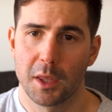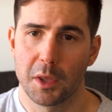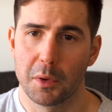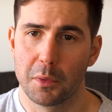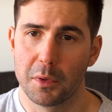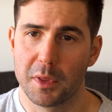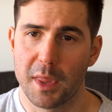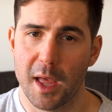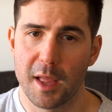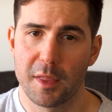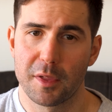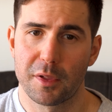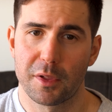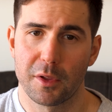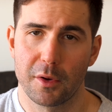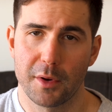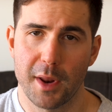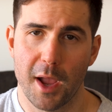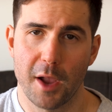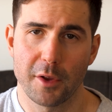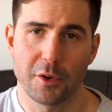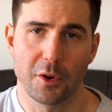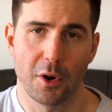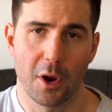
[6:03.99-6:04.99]
You would then slow
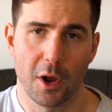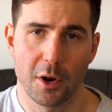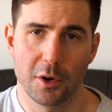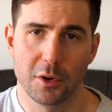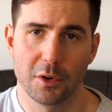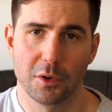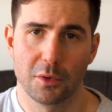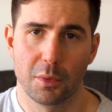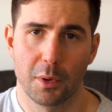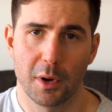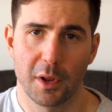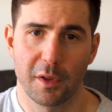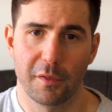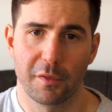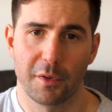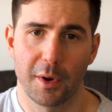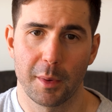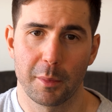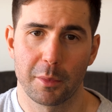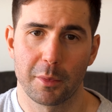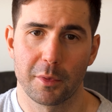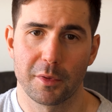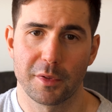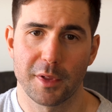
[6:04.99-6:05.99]
down your 120
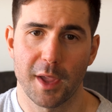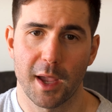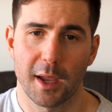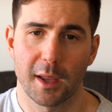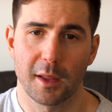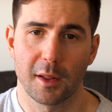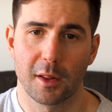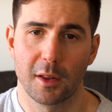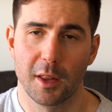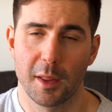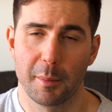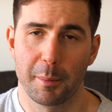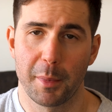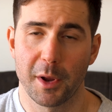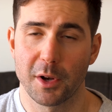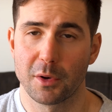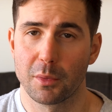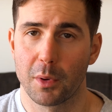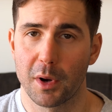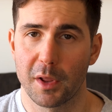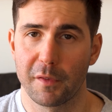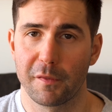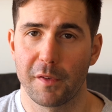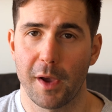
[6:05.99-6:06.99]
frames per second clip by
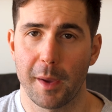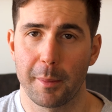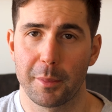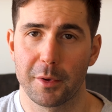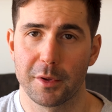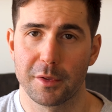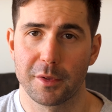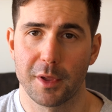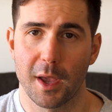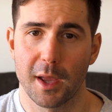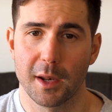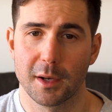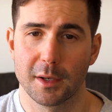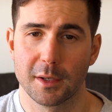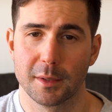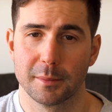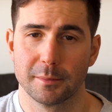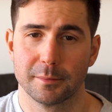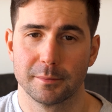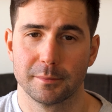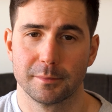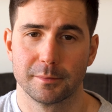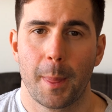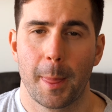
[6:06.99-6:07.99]
25%.
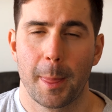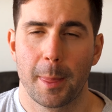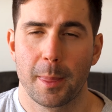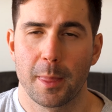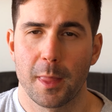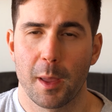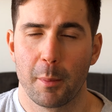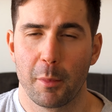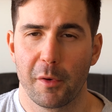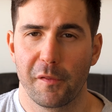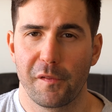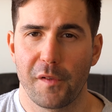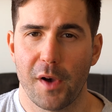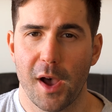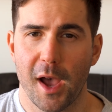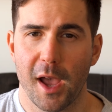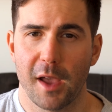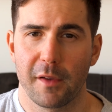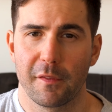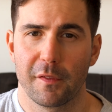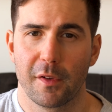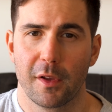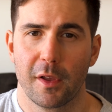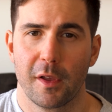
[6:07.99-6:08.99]
Number
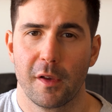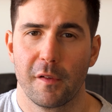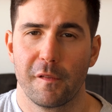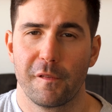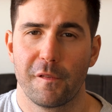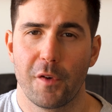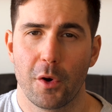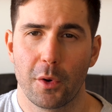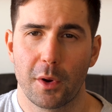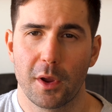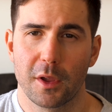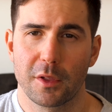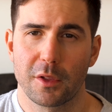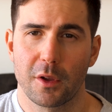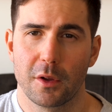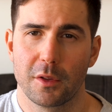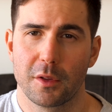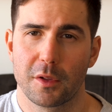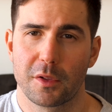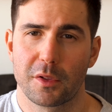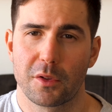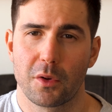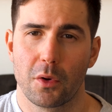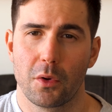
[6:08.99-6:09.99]
5, focus on
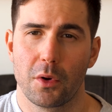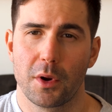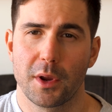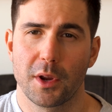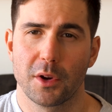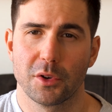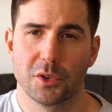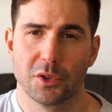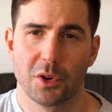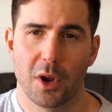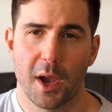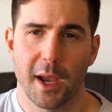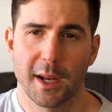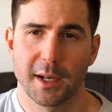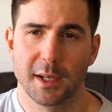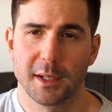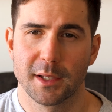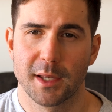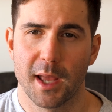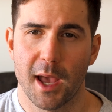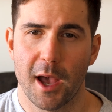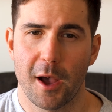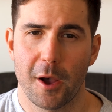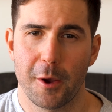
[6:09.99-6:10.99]
the story you're trying to
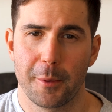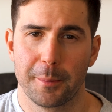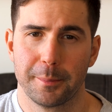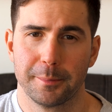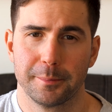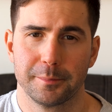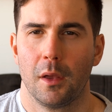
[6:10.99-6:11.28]
tell.